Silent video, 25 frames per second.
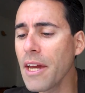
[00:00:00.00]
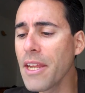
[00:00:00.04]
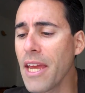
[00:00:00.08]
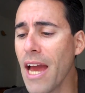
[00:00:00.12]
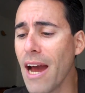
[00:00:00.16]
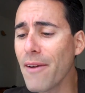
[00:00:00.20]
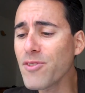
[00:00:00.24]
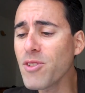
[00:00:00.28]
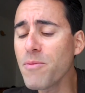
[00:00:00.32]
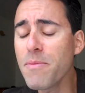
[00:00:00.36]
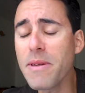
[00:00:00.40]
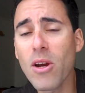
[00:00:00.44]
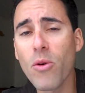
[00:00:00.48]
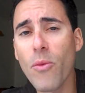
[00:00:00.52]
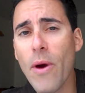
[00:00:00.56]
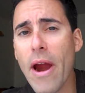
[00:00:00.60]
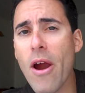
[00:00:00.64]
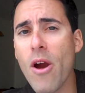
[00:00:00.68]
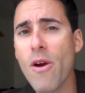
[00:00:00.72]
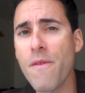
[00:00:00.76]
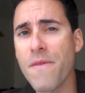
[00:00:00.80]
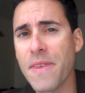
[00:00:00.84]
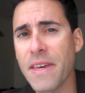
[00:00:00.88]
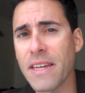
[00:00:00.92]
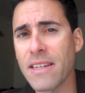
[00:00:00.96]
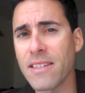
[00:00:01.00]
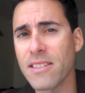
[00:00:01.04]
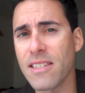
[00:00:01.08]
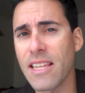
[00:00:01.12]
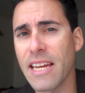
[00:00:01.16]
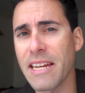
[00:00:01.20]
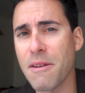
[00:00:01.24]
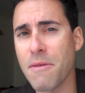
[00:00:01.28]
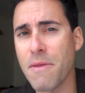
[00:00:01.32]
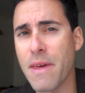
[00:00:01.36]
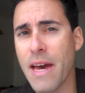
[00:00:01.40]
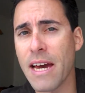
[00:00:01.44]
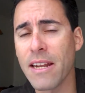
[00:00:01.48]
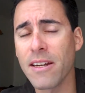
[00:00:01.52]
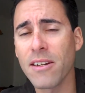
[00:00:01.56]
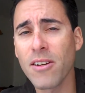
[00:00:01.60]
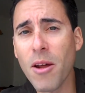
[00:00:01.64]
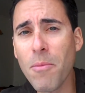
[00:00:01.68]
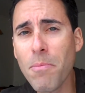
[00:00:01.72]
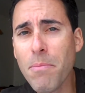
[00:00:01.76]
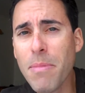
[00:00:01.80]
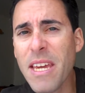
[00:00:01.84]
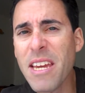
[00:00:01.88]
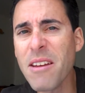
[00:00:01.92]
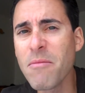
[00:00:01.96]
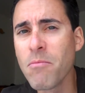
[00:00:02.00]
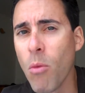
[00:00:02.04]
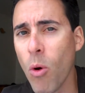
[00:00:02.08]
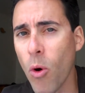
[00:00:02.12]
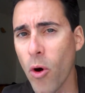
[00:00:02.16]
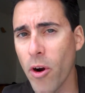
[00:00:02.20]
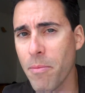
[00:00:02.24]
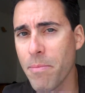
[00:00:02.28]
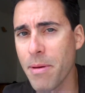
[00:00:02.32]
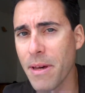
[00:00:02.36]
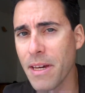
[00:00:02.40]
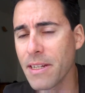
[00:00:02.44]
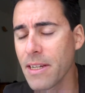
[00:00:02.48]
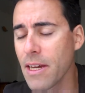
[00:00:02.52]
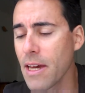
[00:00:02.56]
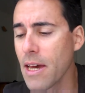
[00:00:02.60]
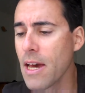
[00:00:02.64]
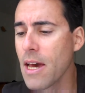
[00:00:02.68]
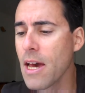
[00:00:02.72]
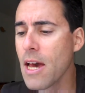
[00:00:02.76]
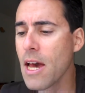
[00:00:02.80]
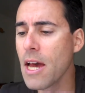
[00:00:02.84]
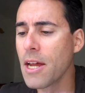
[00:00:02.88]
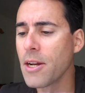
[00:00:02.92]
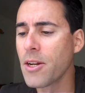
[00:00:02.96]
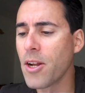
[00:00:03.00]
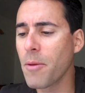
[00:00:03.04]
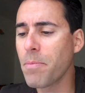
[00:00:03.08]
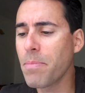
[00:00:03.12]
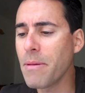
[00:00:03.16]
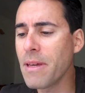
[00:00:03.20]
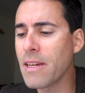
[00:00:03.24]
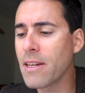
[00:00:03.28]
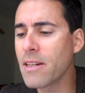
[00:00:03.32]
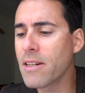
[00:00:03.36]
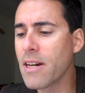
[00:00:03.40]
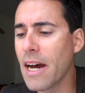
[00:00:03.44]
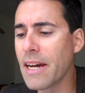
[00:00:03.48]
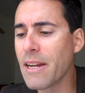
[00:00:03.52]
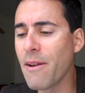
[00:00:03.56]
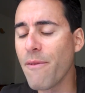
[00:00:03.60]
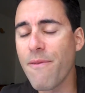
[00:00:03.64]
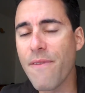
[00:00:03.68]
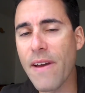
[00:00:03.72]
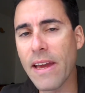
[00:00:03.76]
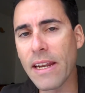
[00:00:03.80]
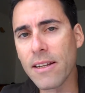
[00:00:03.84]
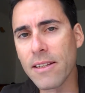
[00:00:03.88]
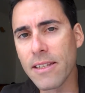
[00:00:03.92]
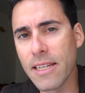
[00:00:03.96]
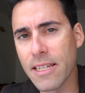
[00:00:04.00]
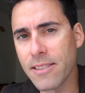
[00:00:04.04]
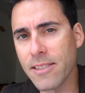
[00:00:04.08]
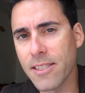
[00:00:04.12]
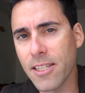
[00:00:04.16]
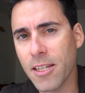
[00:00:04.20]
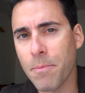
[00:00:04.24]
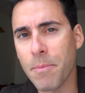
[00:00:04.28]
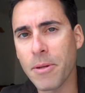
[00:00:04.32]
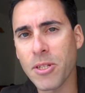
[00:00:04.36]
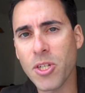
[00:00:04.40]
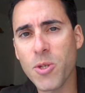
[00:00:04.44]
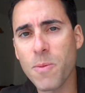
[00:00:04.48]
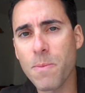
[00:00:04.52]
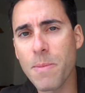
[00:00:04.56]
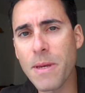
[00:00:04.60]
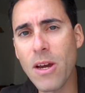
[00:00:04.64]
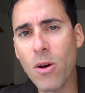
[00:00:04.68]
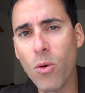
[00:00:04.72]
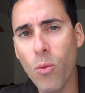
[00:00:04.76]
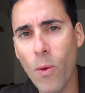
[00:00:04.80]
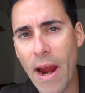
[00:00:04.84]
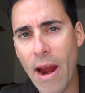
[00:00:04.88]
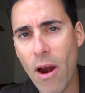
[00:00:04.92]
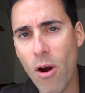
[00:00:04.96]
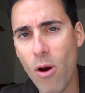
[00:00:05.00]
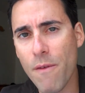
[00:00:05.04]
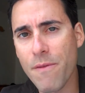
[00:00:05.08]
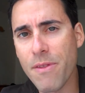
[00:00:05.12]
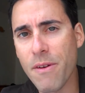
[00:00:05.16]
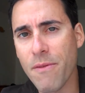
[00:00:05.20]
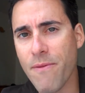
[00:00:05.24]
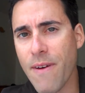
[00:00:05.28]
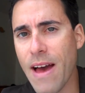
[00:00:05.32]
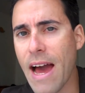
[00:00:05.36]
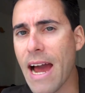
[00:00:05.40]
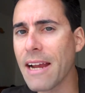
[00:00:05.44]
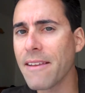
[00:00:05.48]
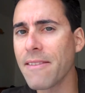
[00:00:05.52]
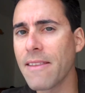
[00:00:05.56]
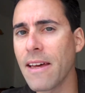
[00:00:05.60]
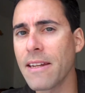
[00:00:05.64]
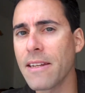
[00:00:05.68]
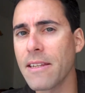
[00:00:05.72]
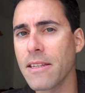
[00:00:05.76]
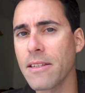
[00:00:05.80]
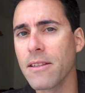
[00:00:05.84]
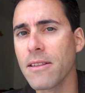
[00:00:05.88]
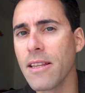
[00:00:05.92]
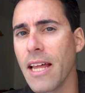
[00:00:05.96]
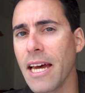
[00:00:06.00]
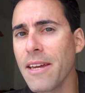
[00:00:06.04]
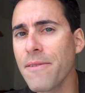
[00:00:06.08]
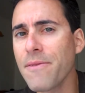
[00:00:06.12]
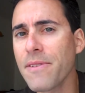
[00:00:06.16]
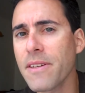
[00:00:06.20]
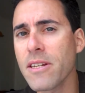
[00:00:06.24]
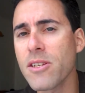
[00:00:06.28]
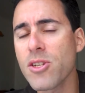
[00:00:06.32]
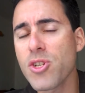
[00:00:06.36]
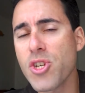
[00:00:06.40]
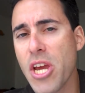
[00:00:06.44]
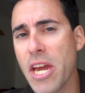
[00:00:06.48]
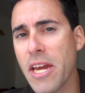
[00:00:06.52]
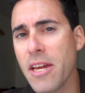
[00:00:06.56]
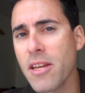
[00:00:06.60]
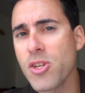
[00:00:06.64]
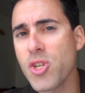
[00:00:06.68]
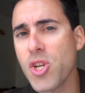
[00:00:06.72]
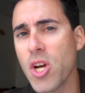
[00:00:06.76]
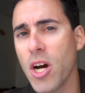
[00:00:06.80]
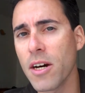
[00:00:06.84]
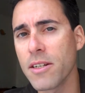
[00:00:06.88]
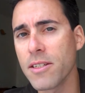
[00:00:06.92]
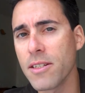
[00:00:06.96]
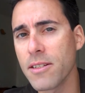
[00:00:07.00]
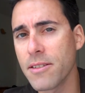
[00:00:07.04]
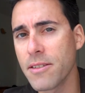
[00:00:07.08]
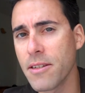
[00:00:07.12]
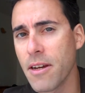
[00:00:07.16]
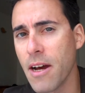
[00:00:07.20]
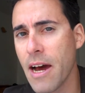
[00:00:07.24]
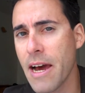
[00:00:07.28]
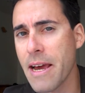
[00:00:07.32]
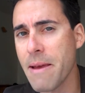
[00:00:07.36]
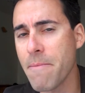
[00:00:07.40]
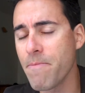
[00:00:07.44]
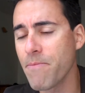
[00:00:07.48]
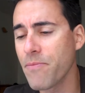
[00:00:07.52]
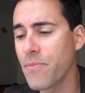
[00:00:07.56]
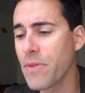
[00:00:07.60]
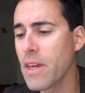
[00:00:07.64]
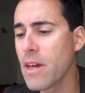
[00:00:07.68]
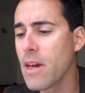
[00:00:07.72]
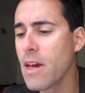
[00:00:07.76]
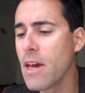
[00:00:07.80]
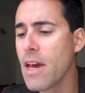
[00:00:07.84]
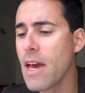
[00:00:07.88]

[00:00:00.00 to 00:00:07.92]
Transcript: And you have to be aware of things like that. Not being morbid, not being kind of fatalistic, but just be aware of the fact that life can change on a dime.